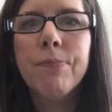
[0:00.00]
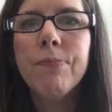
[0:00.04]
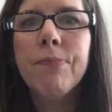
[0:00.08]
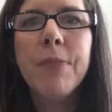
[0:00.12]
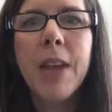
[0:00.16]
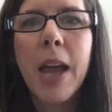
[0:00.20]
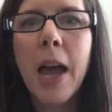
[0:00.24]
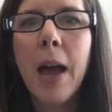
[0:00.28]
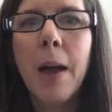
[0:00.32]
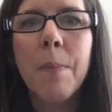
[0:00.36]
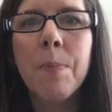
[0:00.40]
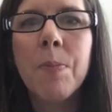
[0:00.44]

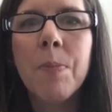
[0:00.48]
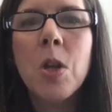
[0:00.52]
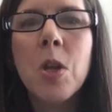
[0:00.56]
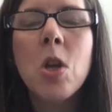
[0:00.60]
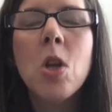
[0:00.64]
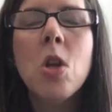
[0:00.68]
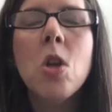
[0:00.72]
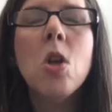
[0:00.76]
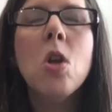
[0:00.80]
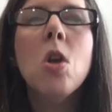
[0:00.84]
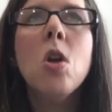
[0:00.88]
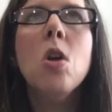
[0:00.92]
Yeah.
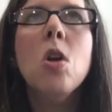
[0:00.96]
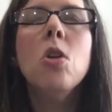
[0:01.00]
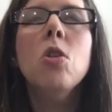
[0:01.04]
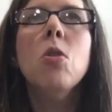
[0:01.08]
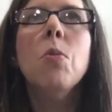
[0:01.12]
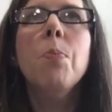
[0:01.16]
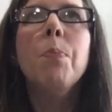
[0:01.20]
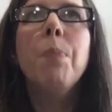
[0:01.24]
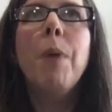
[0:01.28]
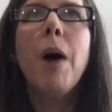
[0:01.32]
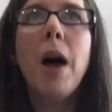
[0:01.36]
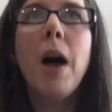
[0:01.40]

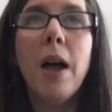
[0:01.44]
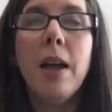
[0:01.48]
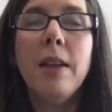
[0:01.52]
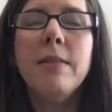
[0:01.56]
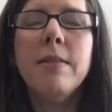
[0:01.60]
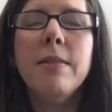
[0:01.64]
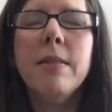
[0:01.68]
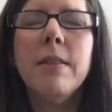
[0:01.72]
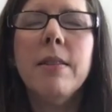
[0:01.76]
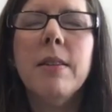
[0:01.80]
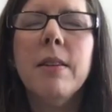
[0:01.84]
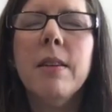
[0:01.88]
But,
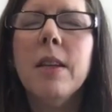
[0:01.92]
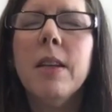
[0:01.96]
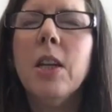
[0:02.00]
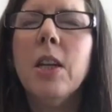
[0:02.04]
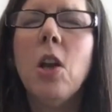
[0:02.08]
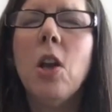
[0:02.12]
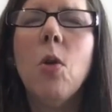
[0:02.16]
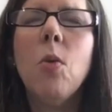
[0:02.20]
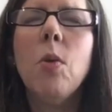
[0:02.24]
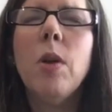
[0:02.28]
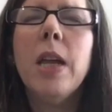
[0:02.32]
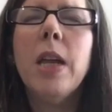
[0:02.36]

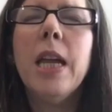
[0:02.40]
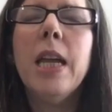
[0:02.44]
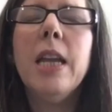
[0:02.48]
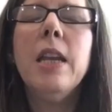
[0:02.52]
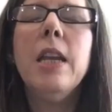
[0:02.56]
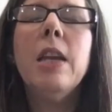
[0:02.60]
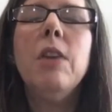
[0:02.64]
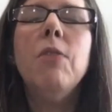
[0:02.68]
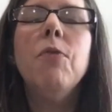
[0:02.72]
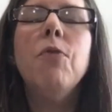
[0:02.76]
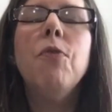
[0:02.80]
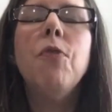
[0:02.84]
it
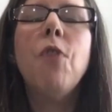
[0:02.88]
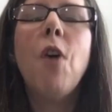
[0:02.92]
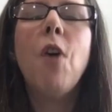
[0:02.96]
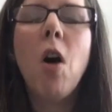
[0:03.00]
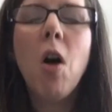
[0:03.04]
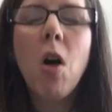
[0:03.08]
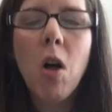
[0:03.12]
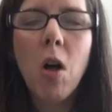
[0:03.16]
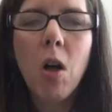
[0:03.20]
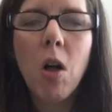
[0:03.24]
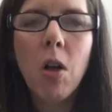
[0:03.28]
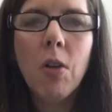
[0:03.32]

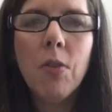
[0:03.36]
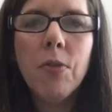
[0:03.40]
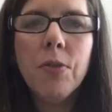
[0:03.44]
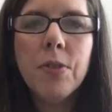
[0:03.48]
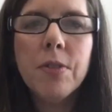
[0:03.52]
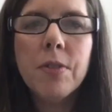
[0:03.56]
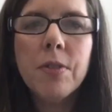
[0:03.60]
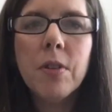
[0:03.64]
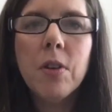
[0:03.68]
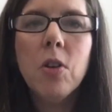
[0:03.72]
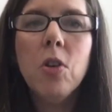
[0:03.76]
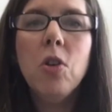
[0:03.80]

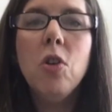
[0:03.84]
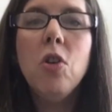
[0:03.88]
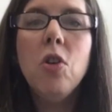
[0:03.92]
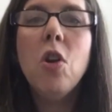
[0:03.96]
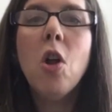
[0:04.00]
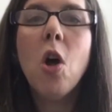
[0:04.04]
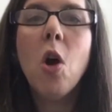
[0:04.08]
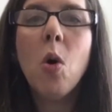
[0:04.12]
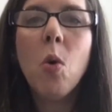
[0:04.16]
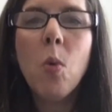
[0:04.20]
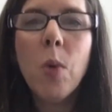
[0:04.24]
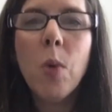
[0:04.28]
involves
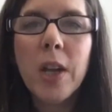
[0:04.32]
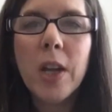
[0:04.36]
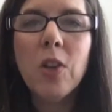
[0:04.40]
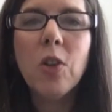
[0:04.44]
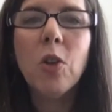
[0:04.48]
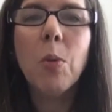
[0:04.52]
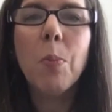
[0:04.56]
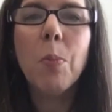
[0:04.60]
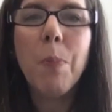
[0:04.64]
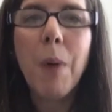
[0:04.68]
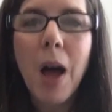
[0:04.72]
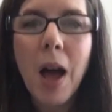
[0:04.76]
knowing
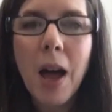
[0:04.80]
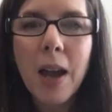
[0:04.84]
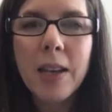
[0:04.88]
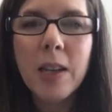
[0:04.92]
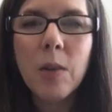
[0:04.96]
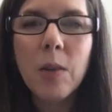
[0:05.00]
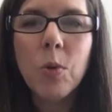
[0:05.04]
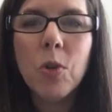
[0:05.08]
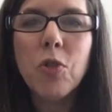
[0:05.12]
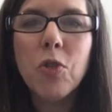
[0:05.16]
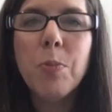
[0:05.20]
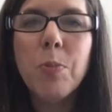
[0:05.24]
your
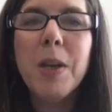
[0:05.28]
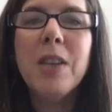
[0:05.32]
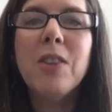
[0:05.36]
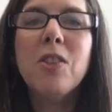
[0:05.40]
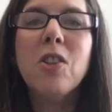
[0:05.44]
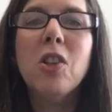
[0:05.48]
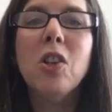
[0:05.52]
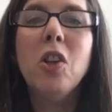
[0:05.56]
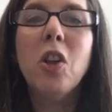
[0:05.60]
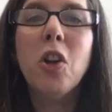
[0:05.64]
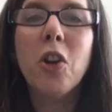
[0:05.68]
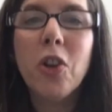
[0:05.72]
body, which
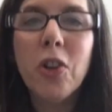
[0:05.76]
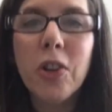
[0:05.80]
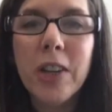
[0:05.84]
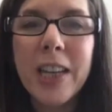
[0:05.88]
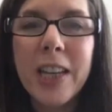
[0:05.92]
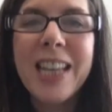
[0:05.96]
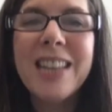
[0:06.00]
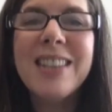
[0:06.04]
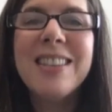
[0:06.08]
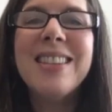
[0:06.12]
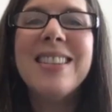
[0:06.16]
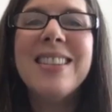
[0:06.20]
means
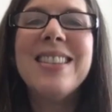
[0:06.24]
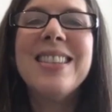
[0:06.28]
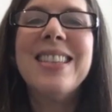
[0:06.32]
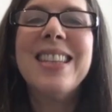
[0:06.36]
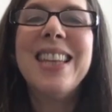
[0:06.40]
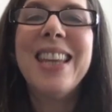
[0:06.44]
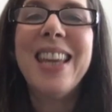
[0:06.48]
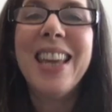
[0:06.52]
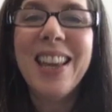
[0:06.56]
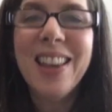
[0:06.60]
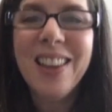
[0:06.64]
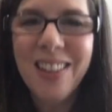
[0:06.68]
learning. It's a
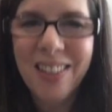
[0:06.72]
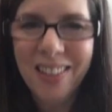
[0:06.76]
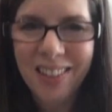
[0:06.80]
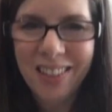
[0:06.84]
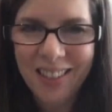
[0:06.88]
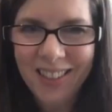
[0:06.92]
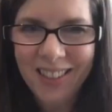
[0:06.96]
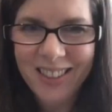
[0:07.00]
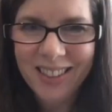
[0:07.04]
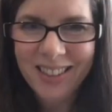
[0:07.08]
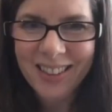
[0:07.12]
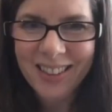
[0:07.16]
skill.